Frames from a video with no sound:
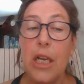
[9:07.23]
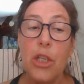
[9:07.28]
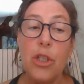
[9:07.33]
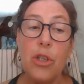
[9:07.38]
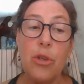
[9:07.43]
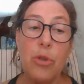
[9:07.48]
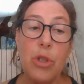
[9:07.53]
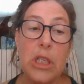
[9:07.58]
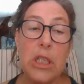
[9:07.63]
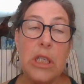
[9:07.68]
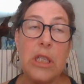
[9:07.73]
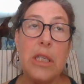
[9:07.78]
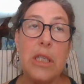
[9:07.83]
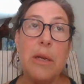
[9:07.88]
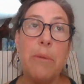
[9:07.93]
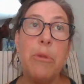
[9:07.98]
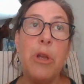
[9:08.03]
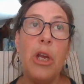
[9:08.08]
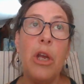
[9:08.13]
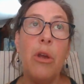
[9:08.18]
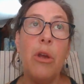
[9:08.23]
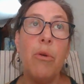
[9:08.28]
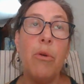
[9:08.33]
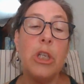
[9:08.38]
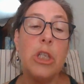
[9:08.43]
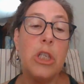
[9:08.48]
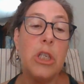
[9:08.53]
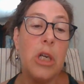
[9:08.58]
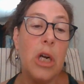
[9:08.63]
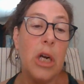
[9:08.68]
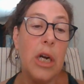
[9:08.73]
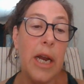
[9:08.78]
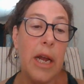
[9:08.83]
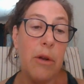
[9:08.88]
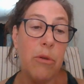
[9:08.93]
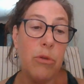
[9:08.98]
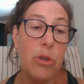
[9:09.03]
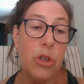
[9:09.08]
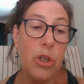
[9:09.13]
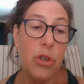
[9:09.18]
So this is something you can start
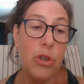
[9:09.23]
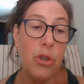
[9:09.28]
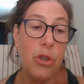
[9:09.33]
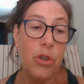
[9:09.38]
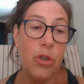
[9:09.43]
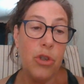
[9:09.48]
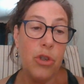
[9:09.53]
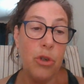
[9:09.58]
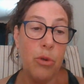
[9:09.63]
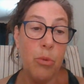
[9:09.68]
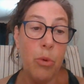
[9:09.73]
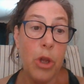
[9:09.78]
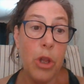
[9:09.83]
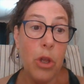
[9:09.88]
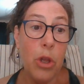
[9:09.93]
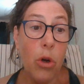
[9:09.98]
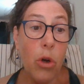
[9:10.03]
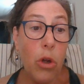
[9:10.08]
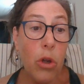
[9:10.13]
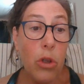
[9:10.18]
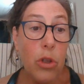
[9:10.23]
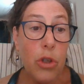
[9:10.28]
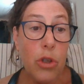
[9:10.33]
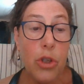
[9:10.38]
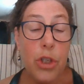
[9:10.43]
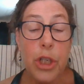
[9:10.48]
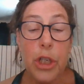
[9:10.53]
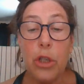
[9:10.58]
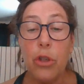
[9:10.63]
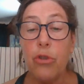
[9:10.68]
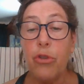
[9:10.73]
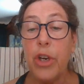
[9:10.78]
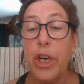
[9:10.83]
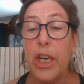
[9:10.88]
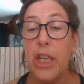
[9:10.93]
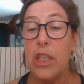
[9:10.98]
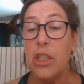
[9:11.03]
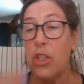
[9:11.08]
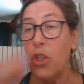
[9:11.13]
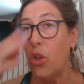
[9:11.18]
now to do with older
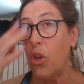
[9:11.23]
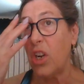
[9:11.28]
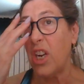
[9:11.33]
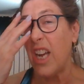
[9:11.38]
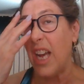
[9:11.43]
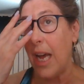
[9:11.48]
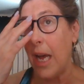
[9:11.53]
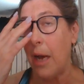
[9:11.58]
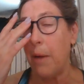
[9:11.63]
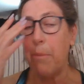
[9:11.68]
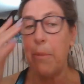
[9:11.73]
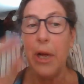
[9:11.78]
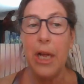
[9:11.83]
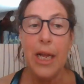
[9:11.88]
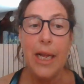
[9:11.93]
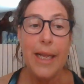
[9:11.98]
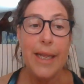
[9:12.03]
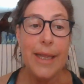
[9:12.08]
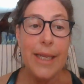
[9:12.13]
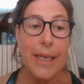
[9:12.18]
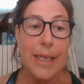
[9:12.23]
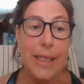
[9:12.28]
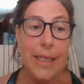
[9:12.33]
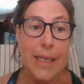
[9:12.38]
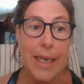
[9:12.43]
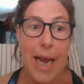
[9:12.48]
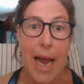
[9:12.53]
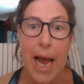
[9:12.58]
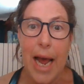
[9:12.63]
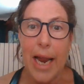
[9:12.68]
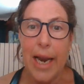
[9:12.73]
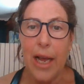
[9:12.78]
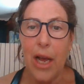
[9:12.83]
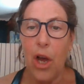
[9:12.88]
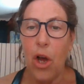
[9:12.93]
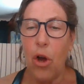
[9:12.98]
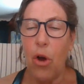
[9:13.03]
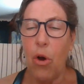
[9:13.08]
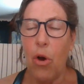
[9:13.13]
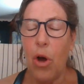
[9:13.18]
children, is look up the
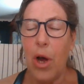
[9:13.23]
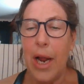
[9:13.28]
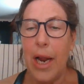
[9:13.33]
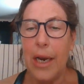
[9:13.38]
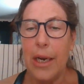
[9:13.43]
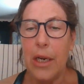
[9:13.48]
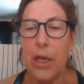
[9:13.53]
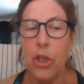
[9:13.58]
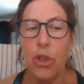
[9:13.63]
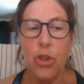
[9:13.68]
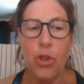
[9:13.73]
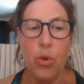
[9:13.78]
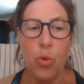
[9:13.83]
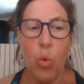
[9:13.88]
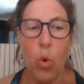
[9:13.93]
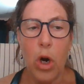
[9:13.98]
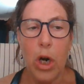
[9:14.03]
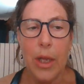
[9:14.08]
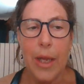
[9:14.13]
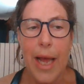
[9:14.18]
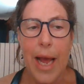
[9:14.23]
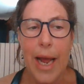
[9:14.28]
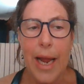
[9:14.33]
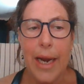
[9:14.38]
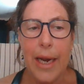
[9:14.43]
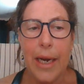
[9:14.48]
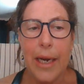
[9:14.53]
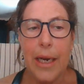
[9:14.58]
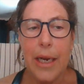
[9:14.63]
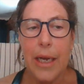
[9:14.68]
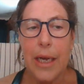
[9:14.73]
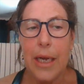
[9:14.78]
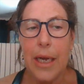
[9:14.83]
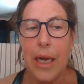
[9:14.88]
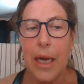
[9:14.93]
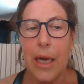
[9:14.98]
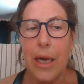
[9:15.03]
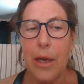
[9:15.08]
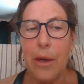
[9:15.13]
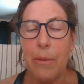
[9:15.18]
data on shoreline
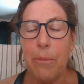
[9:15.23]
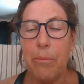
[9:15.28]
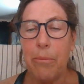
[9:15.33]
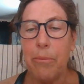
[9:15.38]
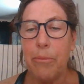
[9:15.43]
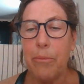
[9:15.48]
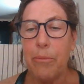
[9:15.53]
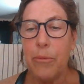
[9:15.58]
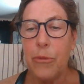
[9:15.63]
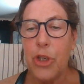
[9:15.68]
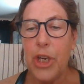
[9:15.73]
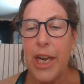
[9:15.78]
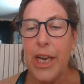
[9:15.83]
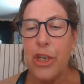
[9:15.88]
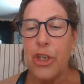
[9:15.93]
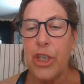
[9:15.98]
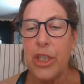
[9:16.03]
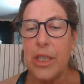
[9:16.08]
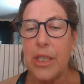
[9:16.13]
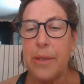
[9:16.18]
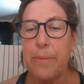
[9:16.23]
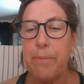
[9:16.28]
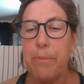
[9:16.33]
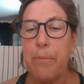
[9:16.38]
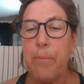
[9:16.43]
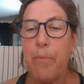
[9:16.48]
changes.